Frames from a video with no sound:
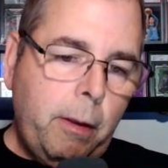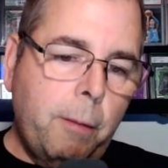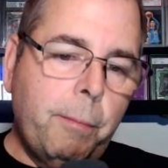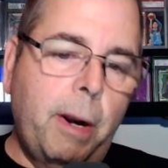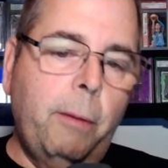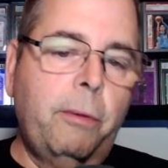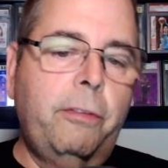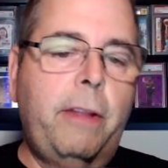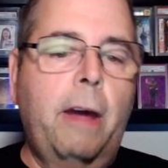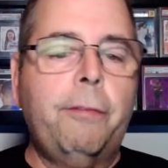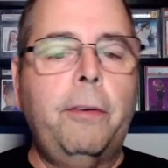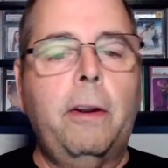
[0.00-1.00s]
But it was
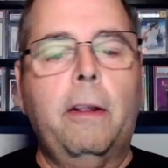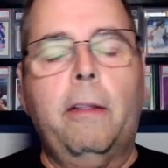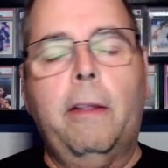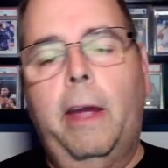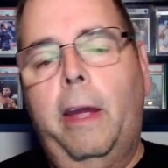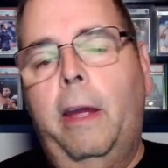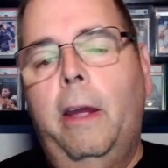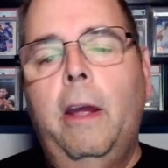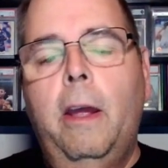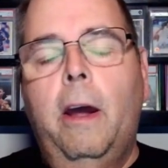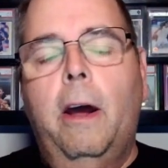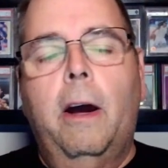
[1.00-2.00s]
definitely
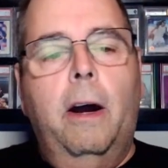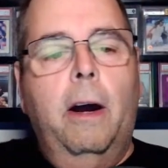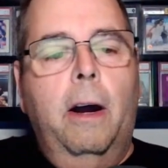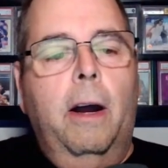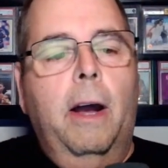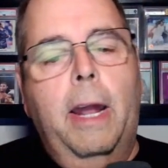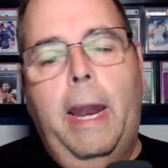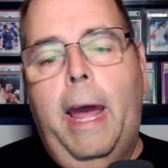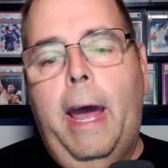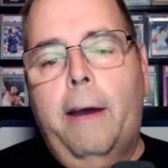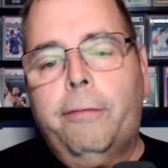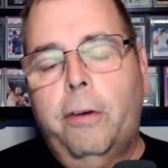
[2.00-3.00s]
an
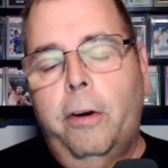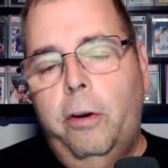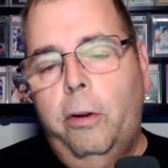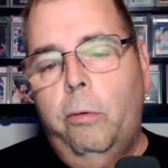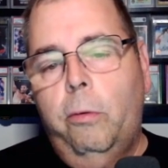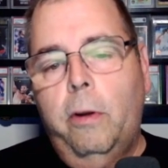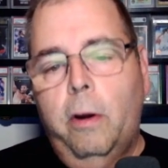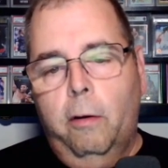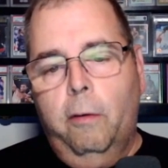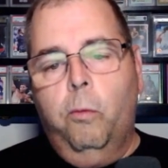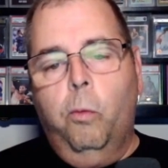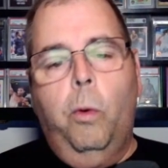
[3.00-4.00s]
afternoon
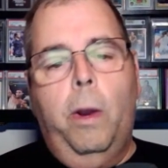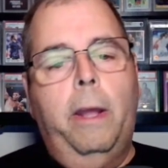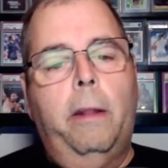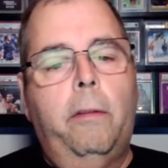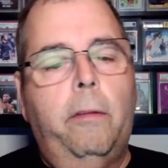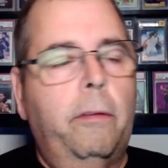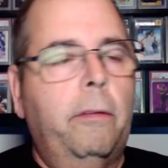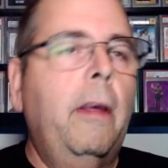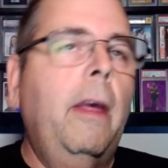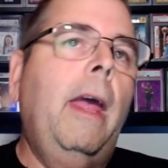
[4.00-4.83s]
of wins.